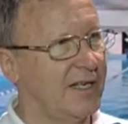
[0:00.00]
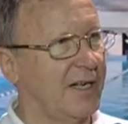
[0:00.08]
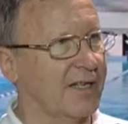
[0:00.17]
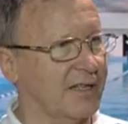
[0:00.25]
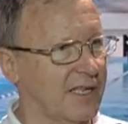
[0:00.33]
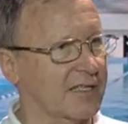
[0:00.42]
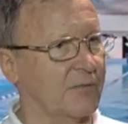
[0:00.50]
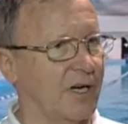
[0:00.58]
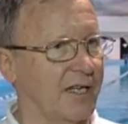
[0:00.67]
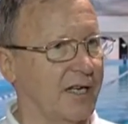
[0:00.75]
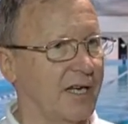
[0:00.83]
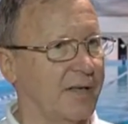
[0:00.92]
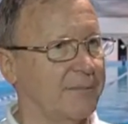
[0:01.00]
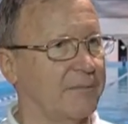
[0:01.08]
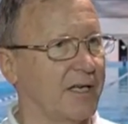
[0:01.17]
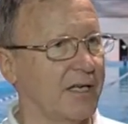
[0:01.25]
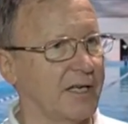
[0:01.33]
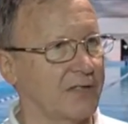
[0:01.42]
And that's why I'm
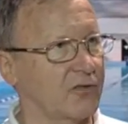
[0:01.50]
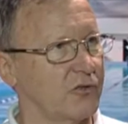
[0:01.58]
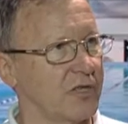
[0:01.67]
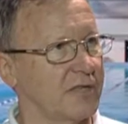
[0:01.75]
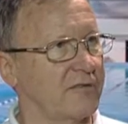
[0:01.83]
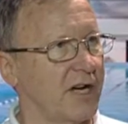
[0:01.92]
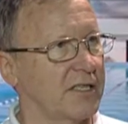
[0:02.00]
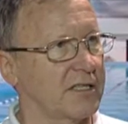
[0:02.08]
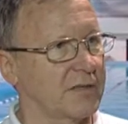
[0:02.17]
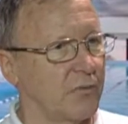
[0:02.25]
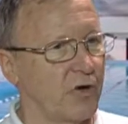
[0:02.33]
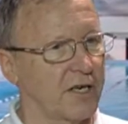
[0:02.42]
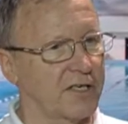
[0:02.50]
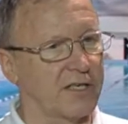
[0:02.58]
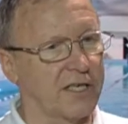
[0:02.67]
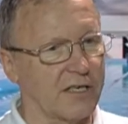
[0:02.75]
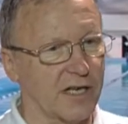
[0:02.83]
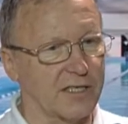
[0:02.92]
here to advise the smaller
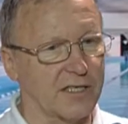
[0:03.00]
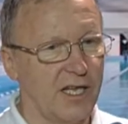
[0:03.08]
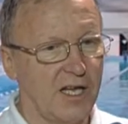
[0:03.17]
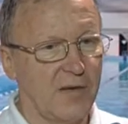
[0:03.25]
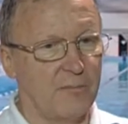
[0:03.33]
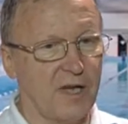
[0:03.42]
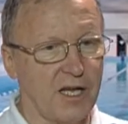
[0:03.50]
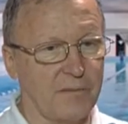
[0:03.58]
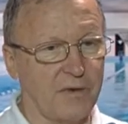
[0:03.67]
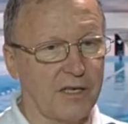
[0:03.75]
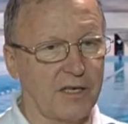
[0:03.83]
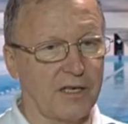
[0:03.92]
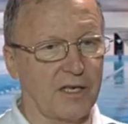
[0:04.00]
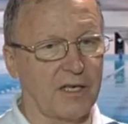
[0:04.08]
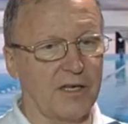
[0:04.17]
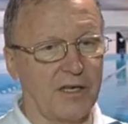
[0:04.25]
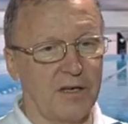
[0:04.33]
details. Maybe